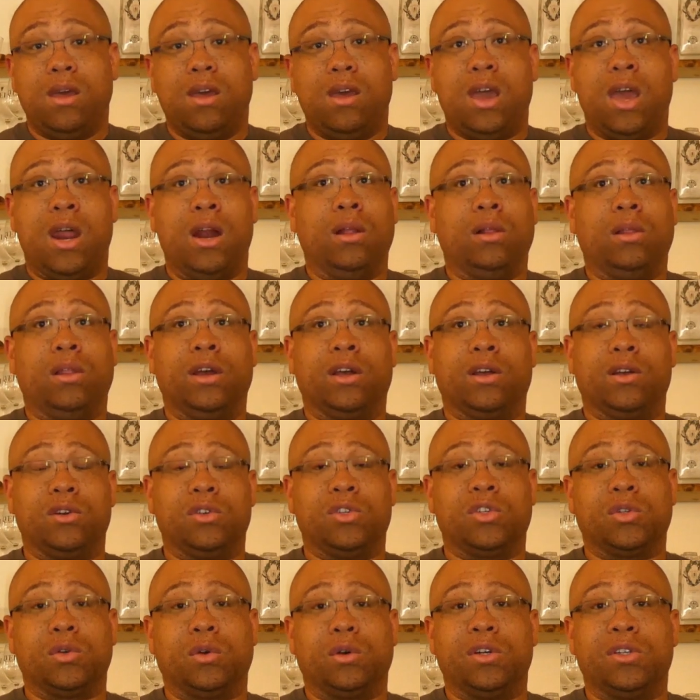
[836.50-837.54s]
in a
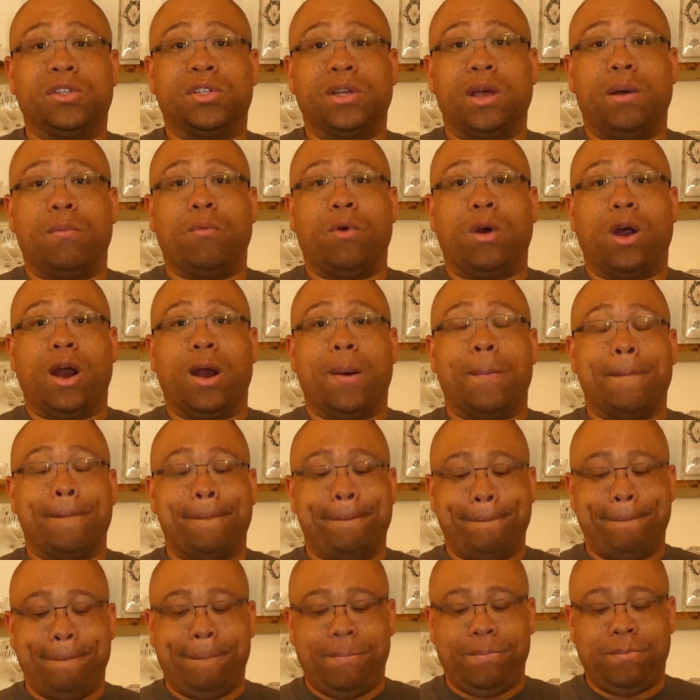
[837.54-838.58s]
liquor store somewhere,
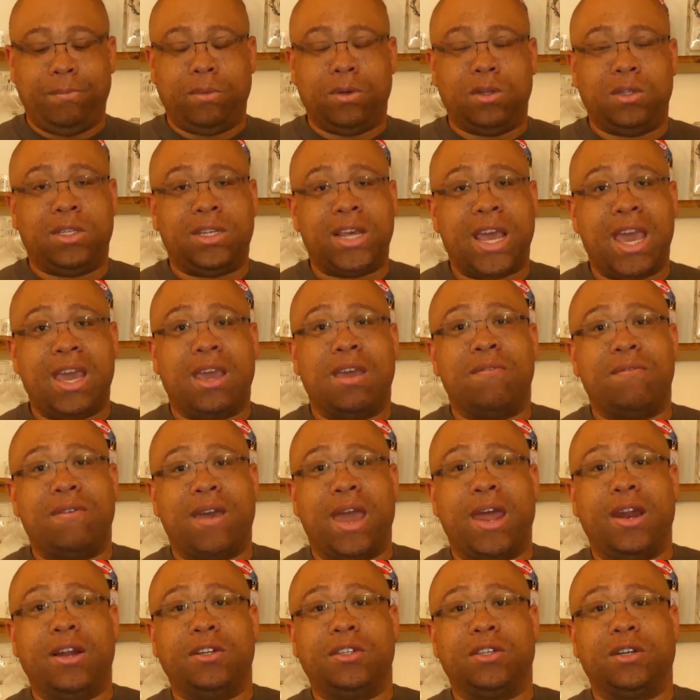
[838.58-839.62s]
take
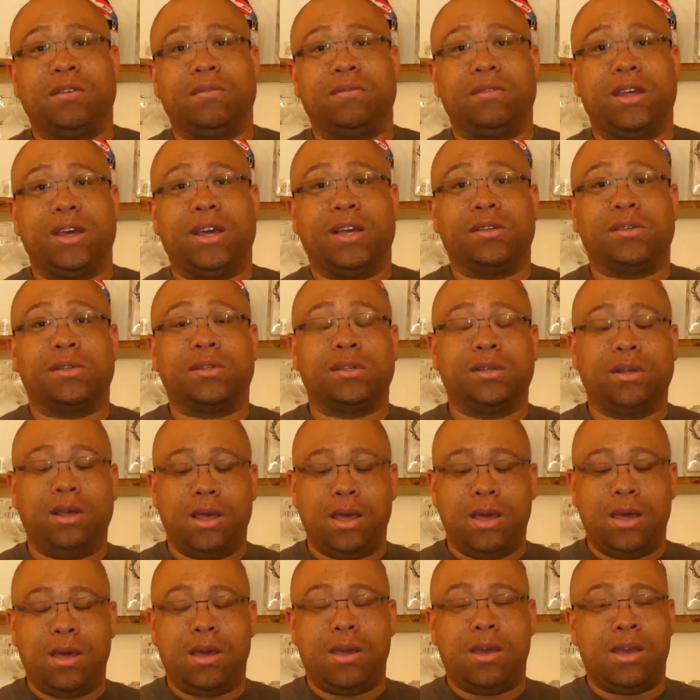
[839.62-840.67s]
advantage of this.
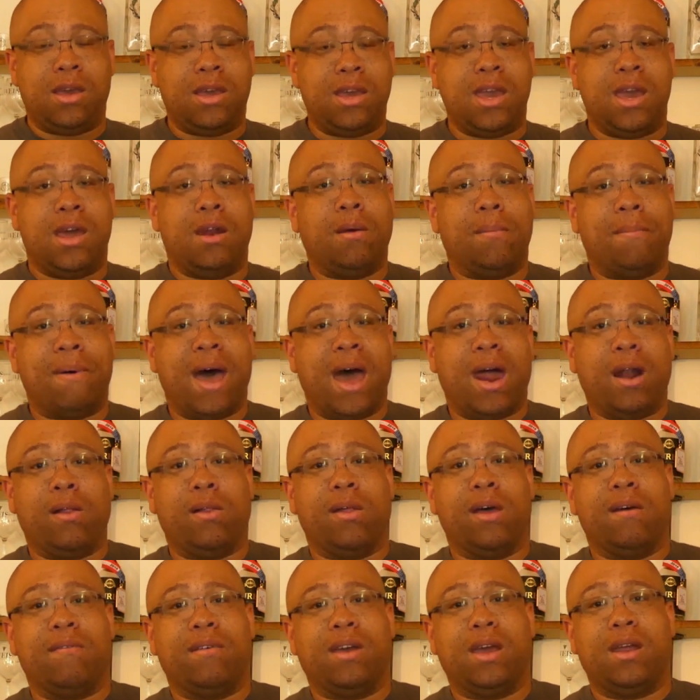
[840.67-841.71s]
Get a
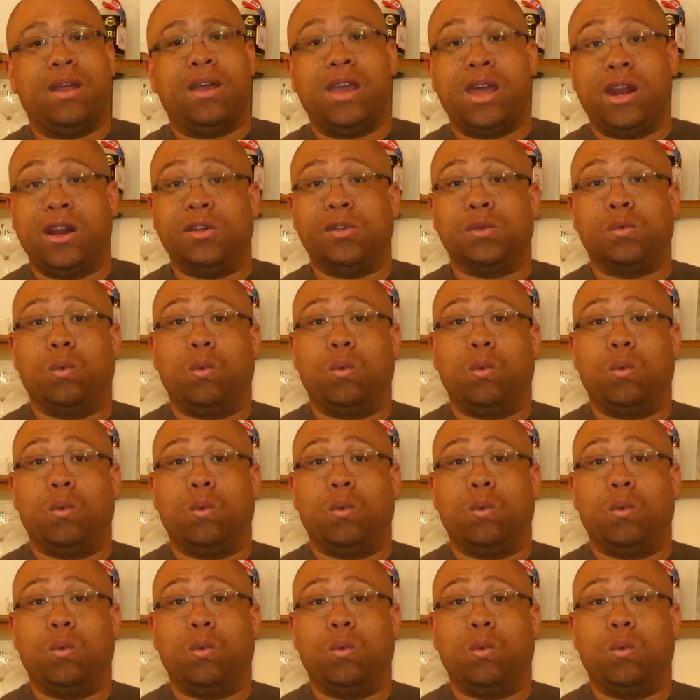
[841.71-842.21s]
bottle of it. It is